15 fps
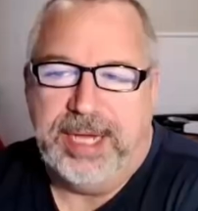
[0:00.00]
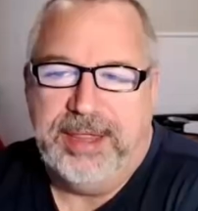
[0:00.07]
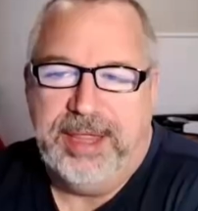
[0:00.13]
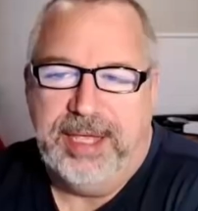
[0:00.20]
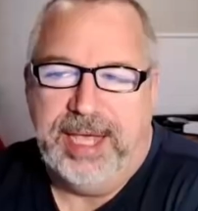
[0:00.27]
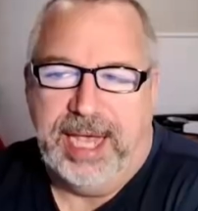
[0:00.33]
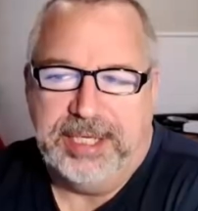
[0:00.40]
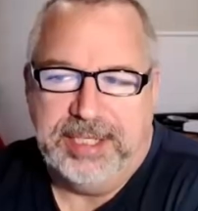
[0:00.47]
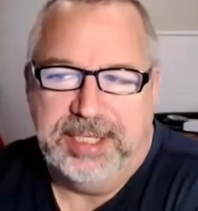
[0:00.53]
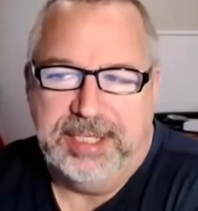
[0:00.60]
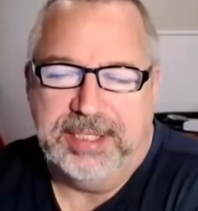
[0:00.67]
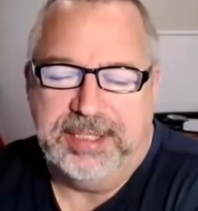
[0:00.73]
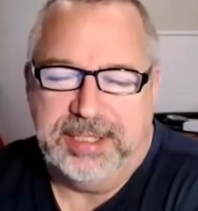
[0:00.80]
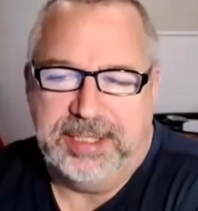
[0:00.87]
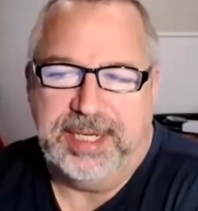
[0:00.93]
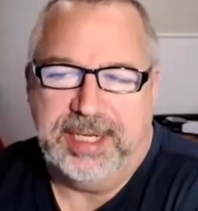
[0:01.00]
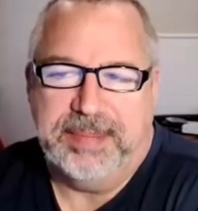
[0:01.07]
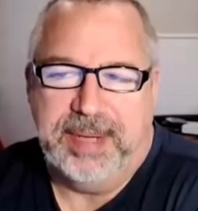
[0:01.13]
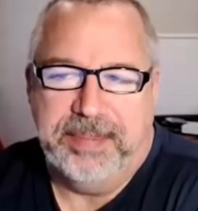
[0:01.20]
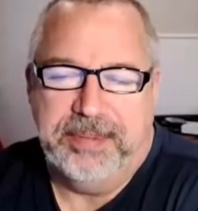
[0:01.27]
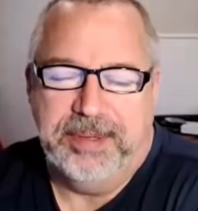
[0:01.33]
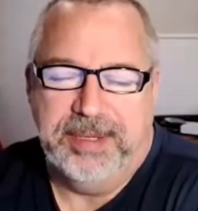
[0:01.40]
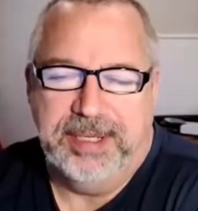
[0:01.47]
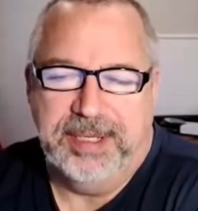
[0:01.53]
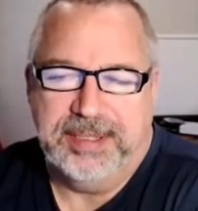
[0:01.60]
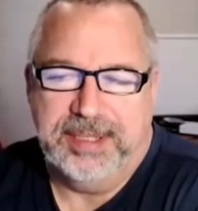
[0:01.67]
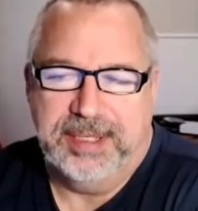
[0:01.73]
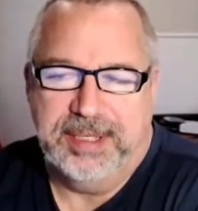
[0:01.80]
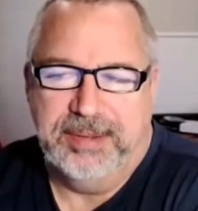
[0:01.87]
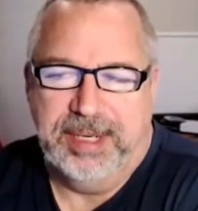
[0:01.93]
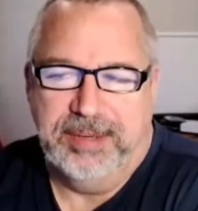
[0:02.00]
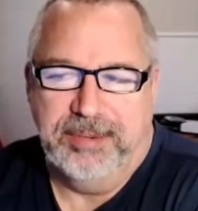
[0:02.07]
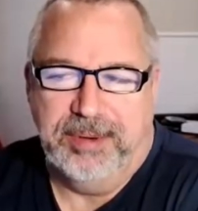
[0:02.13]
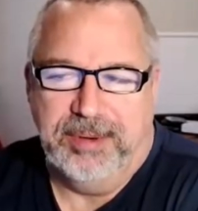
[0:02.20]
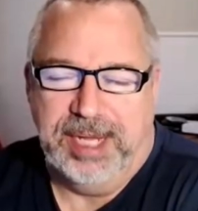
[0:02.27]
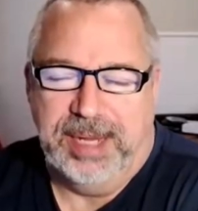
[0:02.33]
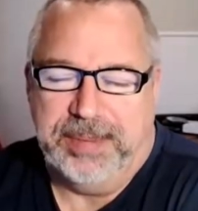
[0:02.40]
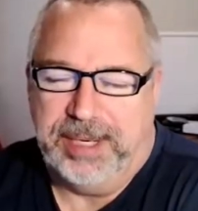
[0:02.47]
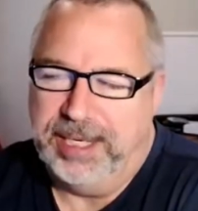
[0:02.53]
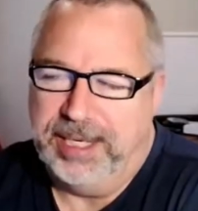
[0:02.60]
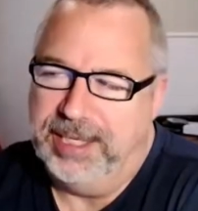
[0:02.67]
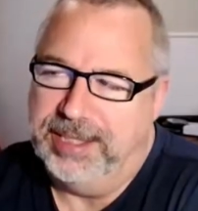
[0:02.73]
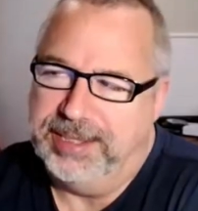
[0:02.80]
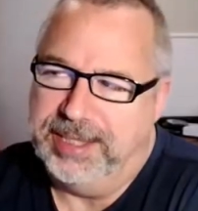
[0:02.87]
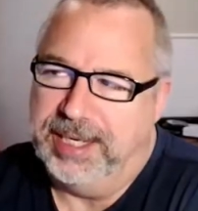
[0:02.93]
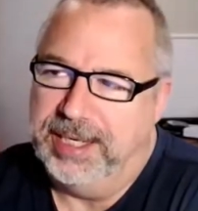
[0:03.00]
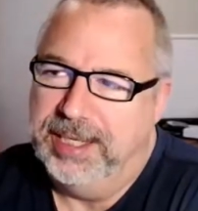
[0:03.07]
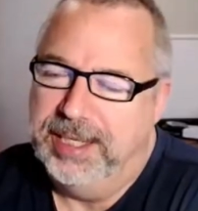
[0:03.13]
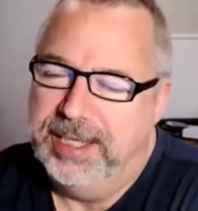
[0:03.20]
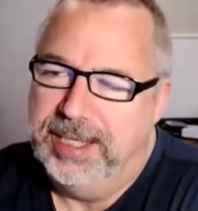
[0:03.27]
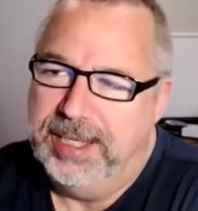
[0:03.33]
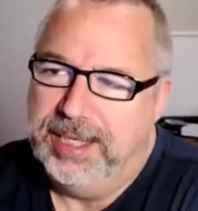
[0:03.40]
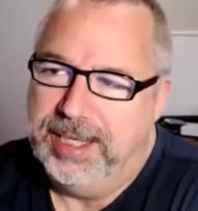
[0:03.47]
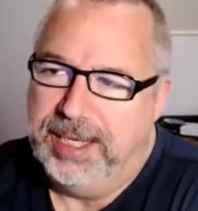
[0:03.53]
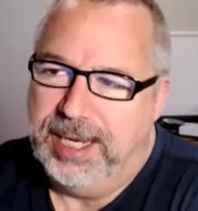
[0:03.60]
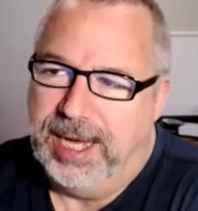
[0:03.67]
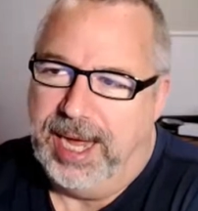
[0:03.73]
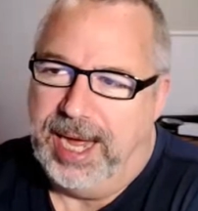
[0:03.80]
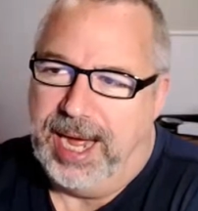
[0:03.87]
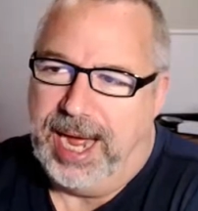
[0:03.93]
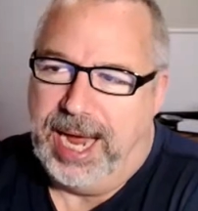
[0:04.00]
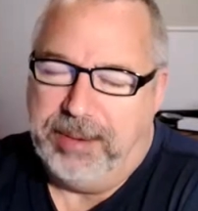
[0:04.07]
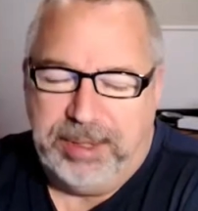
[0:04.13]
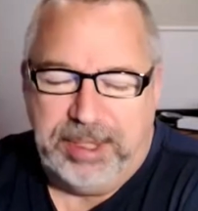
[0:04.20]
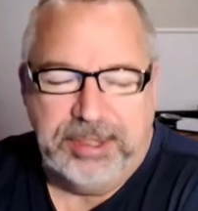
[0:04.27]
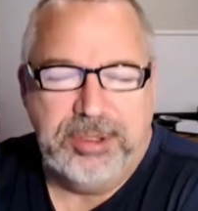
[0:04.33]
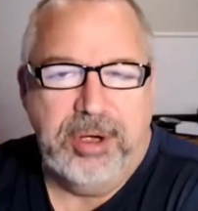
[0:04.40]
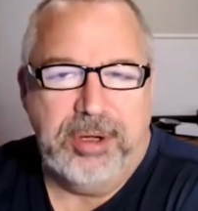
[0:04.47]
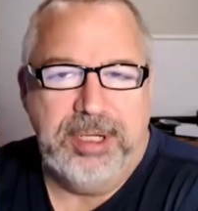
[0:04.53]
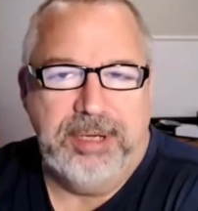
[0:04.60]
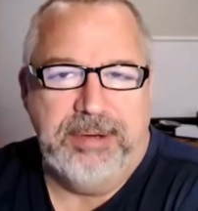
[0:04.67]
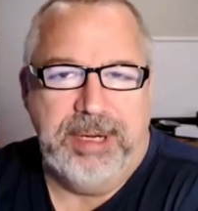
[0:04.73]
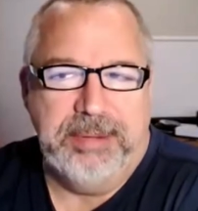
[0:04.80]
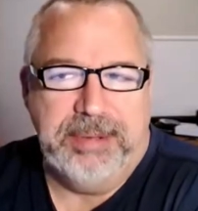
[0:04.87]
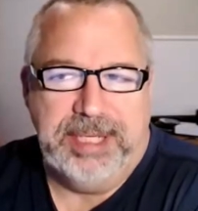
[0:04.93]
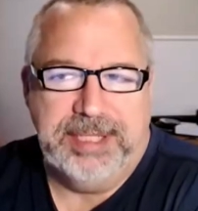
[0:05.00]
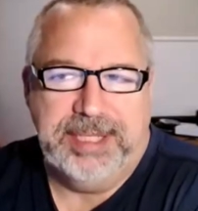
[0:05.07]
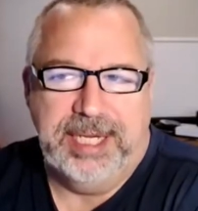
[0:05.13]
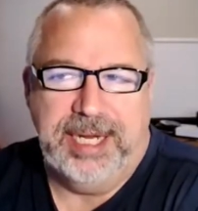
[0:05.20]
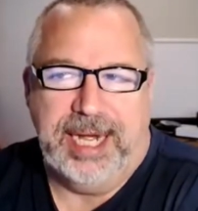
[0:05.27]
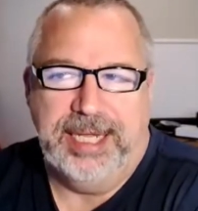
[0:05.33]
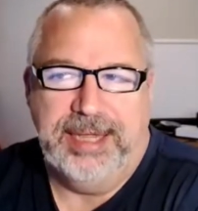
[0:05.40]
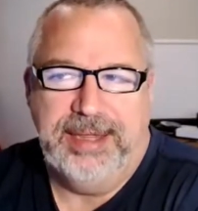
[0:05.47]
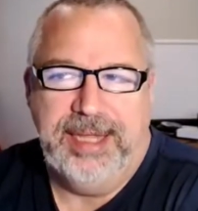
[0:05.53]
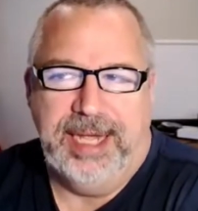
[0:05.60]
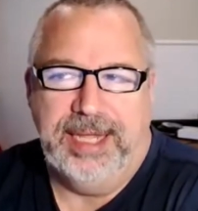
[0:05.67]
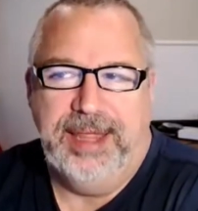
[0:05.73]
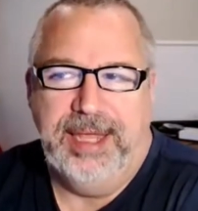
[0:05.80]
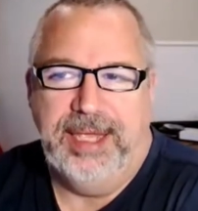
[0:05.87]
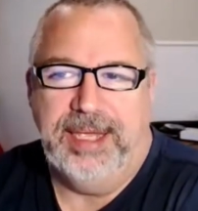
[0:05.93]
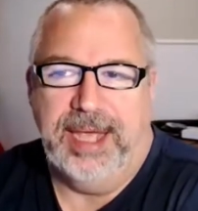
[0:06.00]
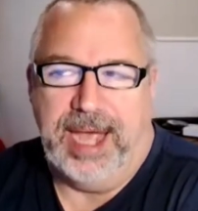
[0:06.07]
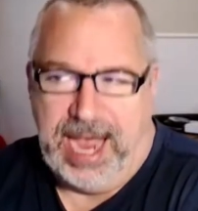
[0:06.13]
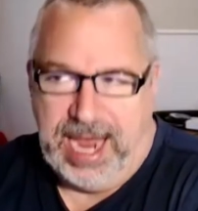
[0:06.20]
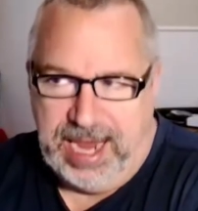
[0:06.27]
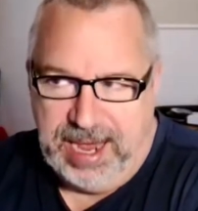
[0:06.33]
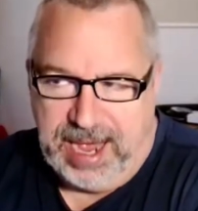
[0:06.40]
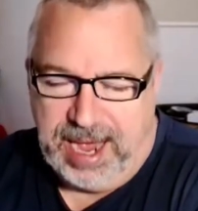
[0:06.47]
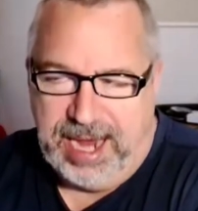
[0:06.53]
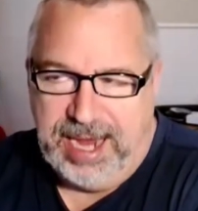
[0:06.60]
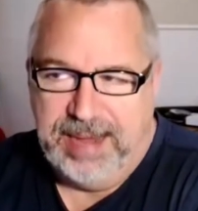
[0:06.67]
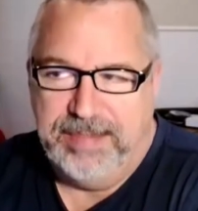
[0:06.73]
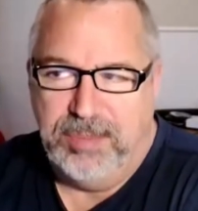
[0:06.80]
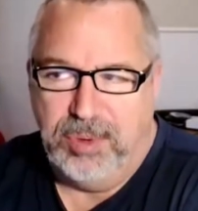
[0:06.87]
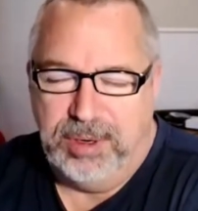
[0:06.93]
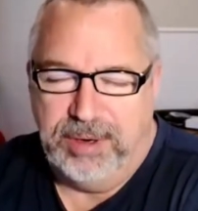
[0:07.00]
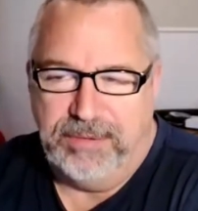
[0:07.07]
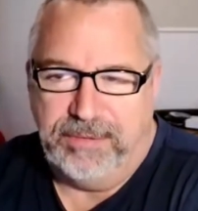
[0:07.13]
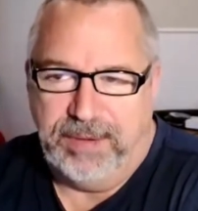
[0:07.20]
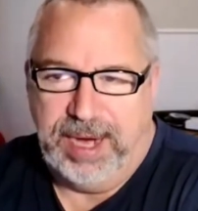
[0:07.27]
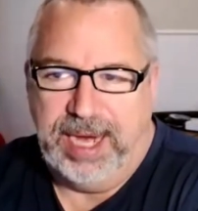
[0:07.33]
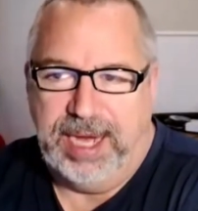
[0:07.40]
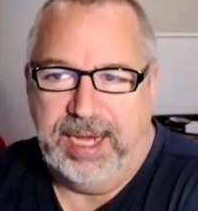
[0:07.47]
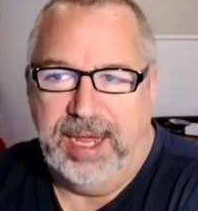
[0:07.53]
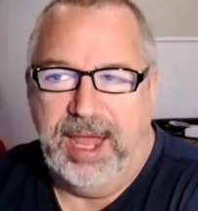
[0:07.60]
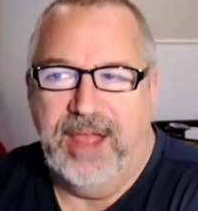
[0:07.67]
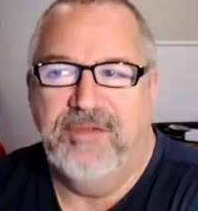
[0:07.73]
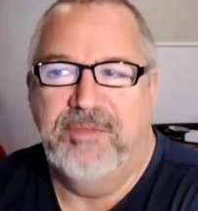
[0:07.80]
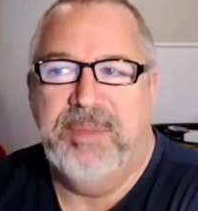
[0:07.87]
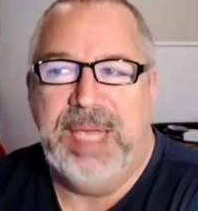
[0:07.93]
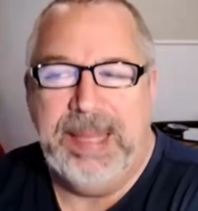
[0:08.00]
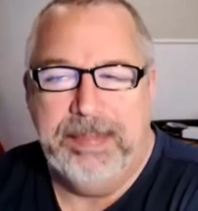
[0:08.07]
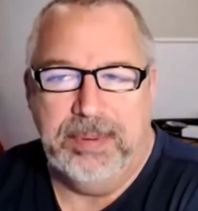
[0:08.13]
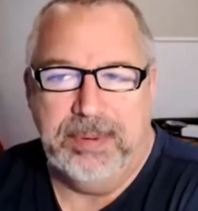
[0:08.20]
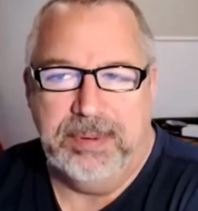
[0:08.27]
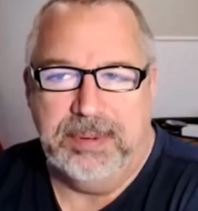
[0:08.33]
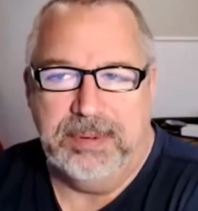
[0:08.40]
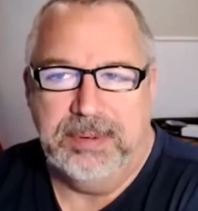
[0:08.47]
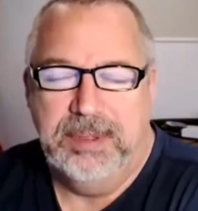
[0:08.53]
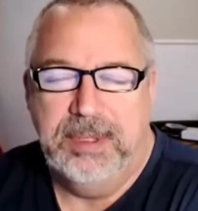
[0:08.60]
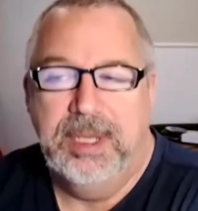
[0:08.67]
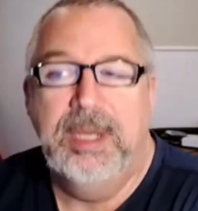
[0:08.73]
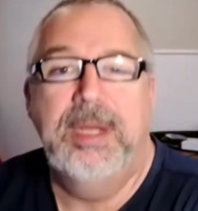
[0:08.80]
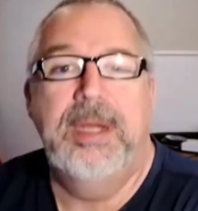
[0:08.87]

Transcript: I think actually to, to sum up this and, and roll up on it is a, uh, I would totally agree with what you said. I, I think I, I am more afraid of people